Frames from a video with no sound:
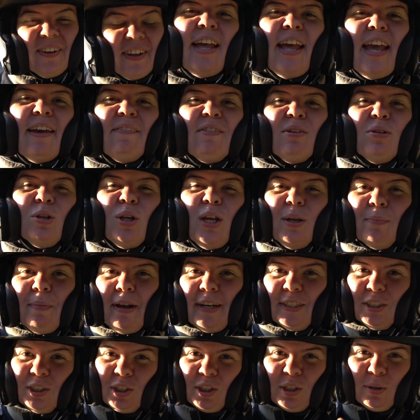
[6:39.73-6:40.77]
If you did,
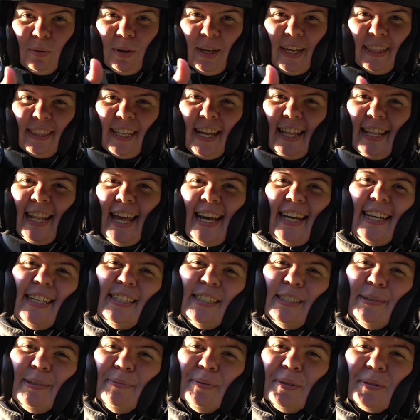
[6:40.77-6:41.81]
make sure you hit that like
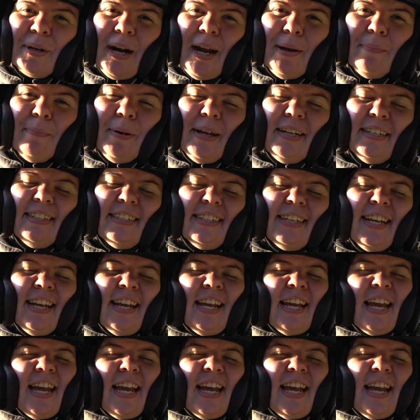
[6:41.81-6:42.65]
and subscribe button.